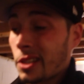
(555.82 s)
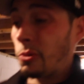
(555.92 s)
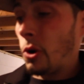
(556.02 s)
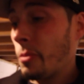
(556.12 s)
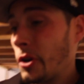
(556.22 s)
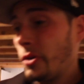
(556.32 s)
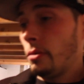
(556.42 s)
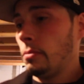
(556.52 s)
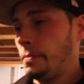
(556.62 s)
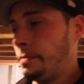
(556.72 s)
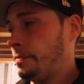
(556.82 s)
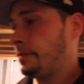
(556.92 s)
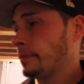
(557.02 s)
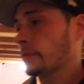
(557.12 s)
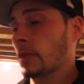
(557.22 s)
gets warmer.
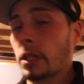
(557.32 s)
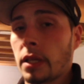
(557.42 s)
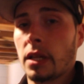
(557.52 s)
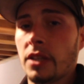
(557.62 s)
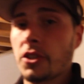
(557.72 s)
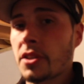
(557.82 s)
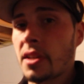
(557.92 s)
Gonna get an engine